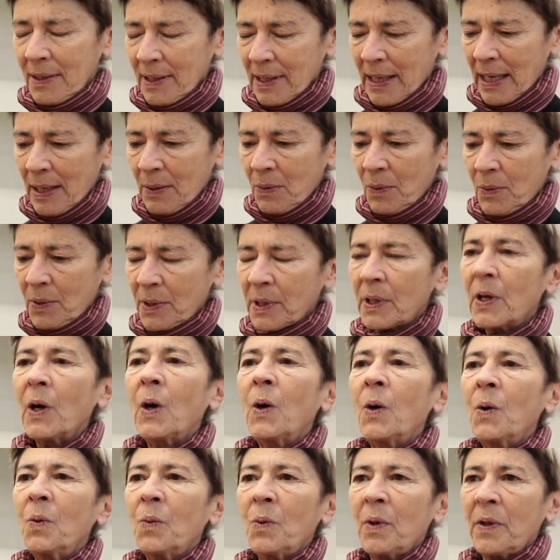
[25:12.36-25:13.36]
I would
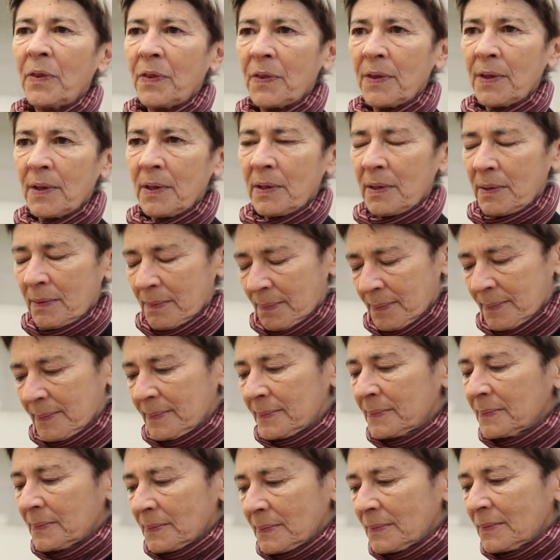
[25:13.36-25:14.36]
go with the
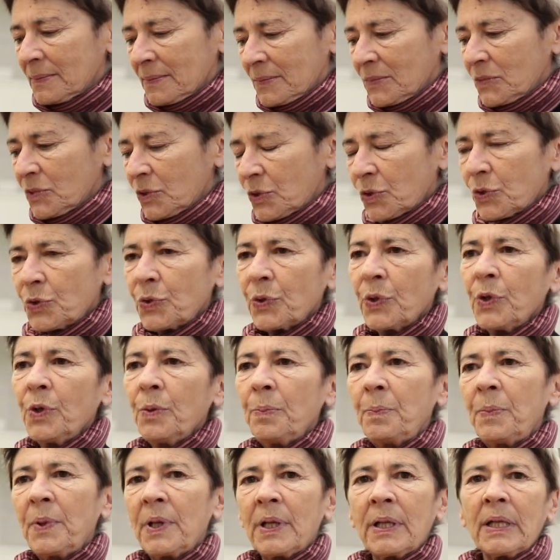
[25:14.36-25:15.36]

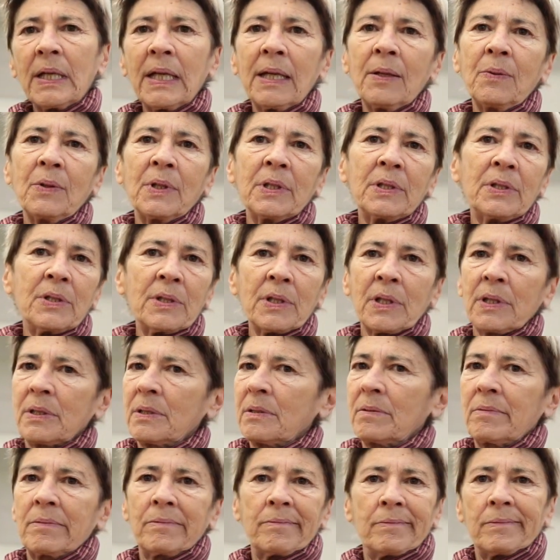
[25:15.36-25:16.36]
troupe, and they would
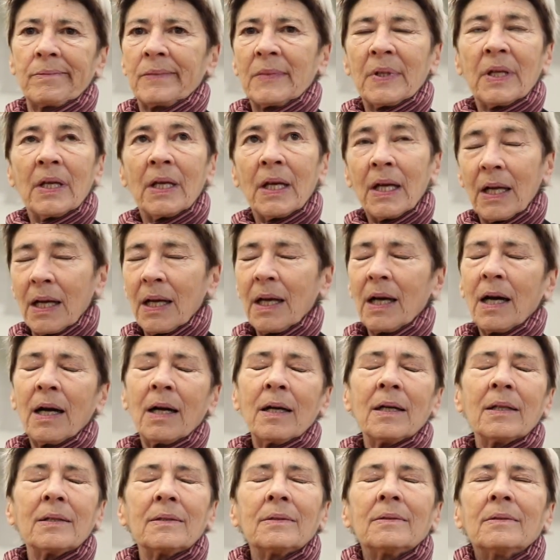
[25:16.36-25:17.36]
just,
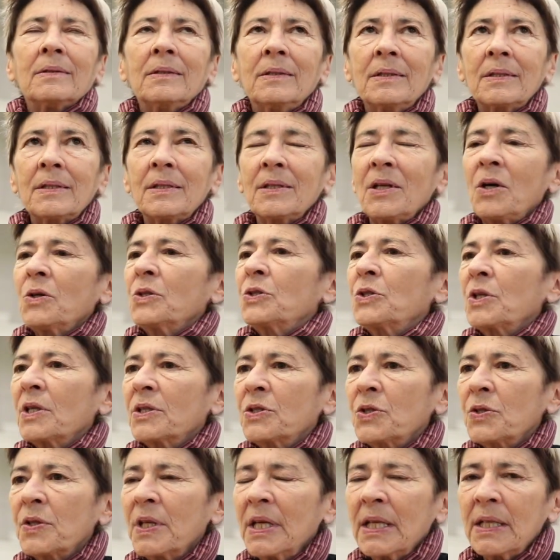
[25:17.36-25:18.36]
there's no
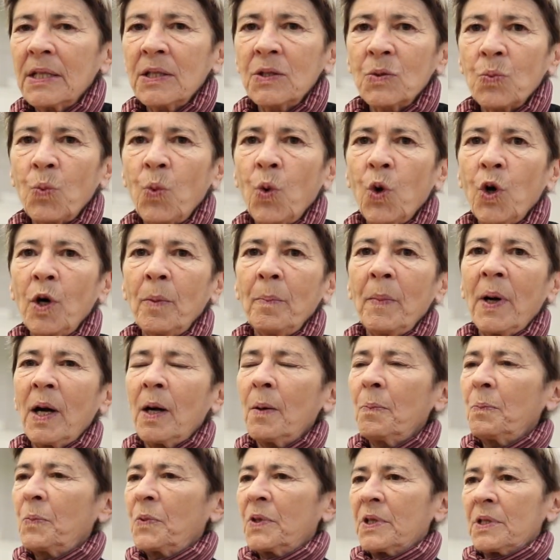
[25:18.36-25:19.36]
such thing as warm
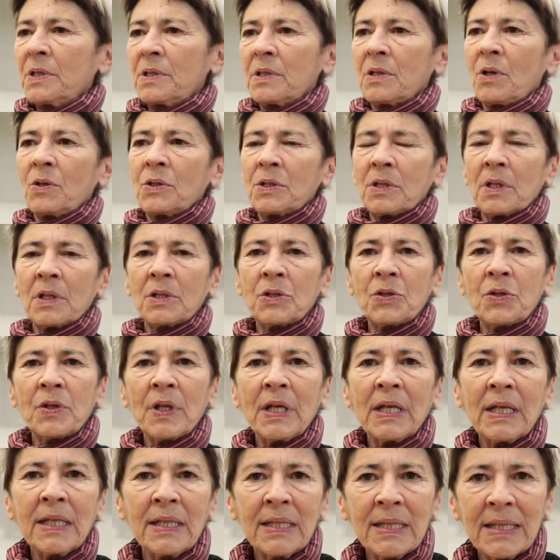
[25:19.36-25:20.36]
up, there's no such
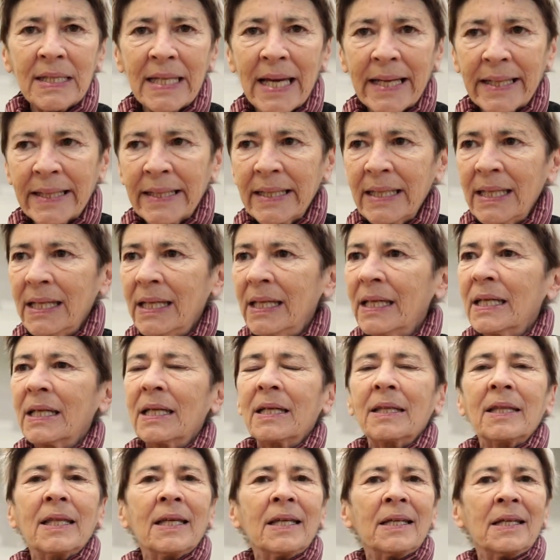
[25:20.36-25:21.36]
thing as
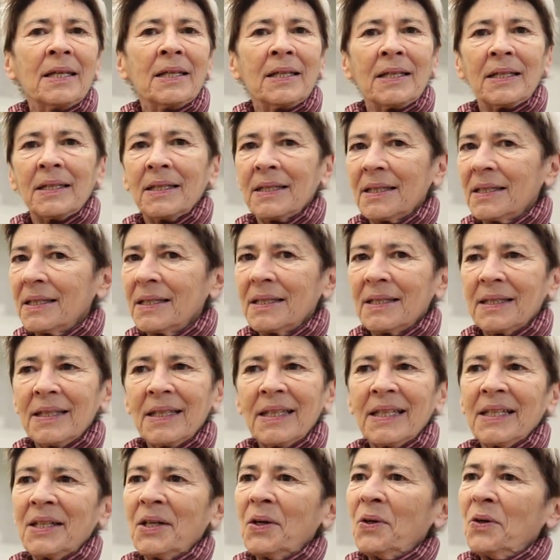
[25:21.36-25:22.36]
technique. They
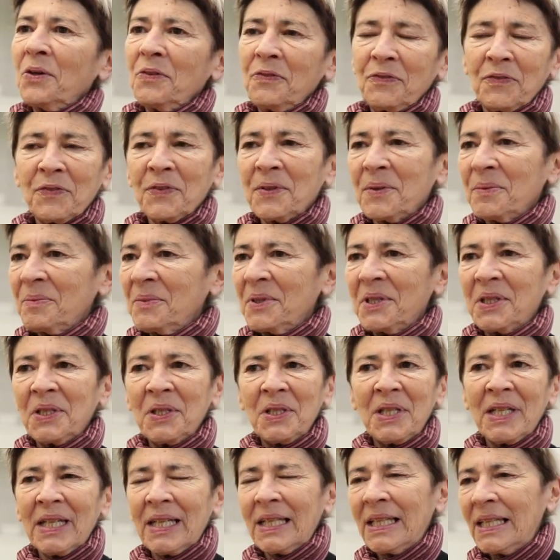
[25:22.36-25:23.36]
go from their
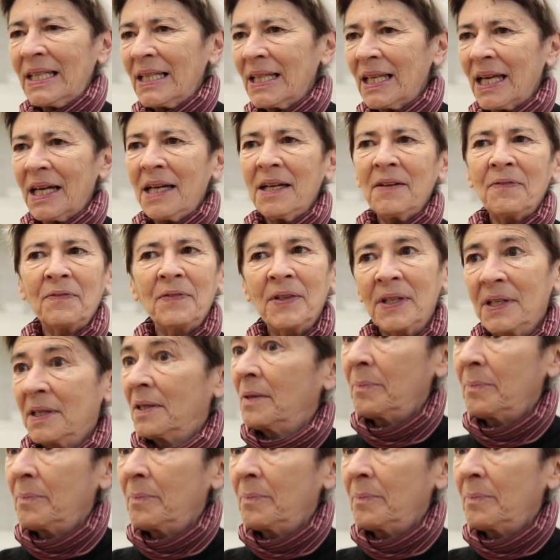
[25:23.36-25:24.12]
daily life and